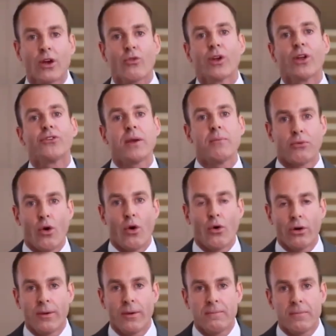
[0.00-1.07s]
a real estate
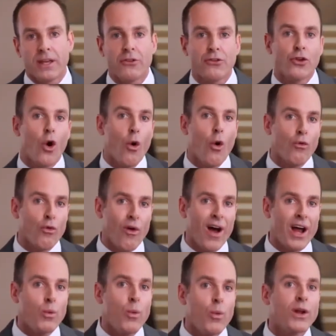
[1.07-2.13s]
broker gets an
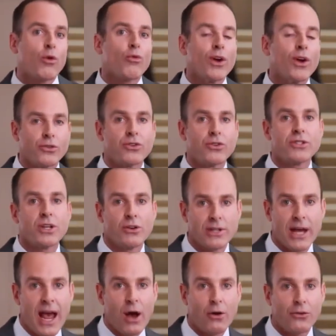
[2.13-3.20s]
override when a realtor sells a
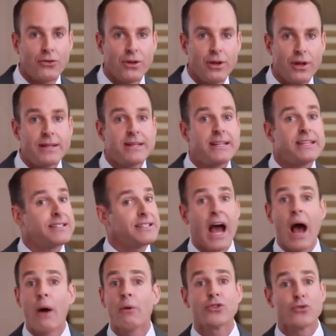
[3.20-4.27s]
house. See,
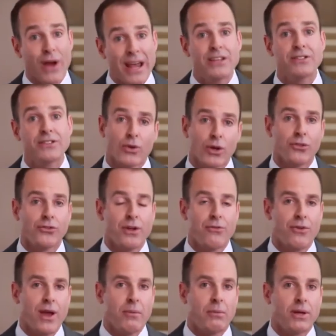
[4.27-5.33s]
I was raised in a real estate
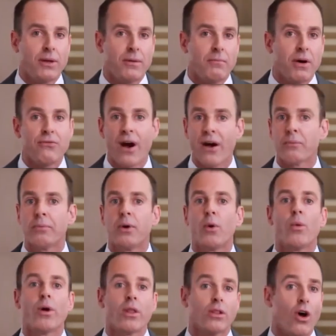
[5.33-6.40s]
family. My father built
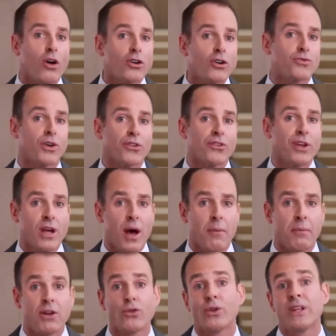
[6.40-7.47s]
one of the largest real estate
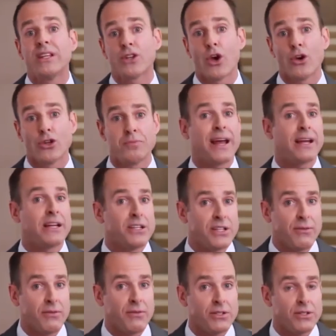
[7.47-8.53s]
companies on the East Coast back in the
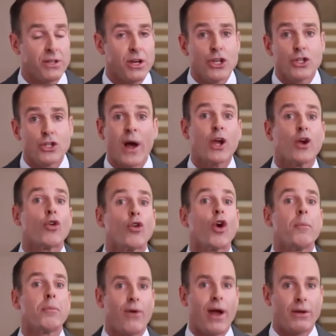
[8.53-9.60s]
70s. So I grew
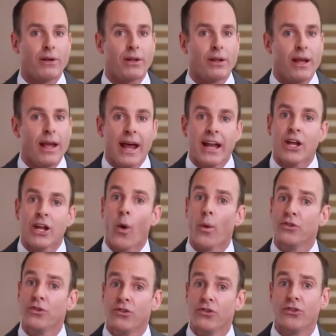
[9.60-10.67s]
up around it. And he
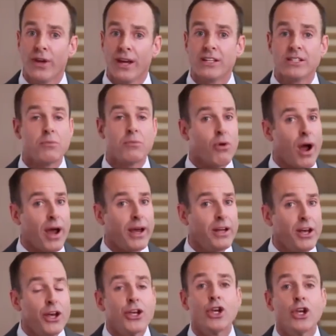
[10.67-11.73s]
always used to say, he said,
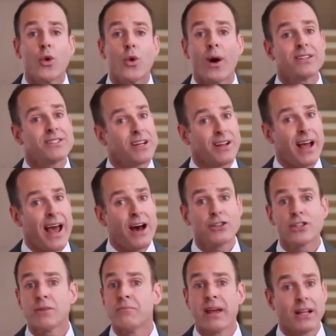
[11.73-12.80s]
Brian, you can go out and sell a
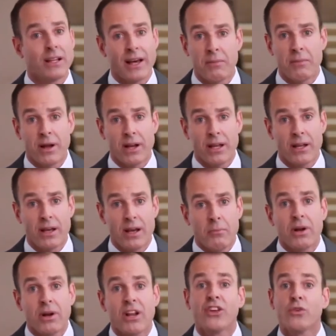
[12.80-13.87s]
house and make a lot of money.
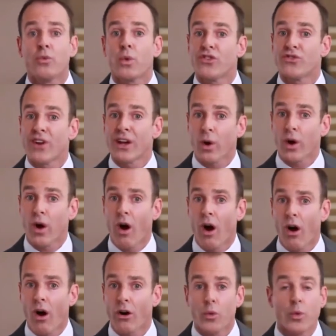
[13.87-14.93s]
But he said, would you rather work
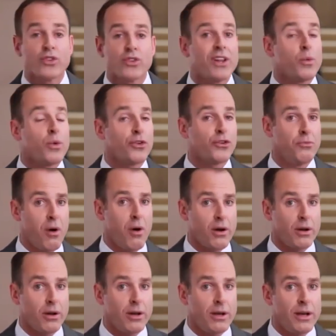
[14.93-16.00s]
hard or would you rather work
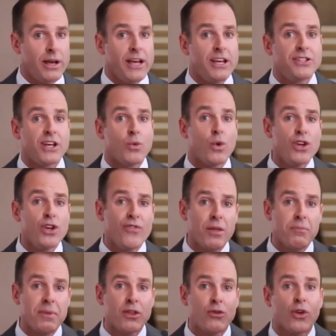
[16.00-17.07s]
smart? He said, wouldn't you
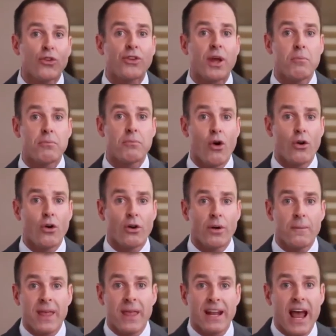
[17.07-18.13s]
rather be the real estate
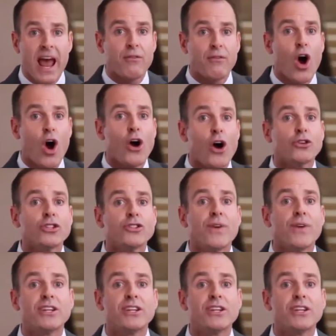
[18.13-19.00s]
broker and have hundreds of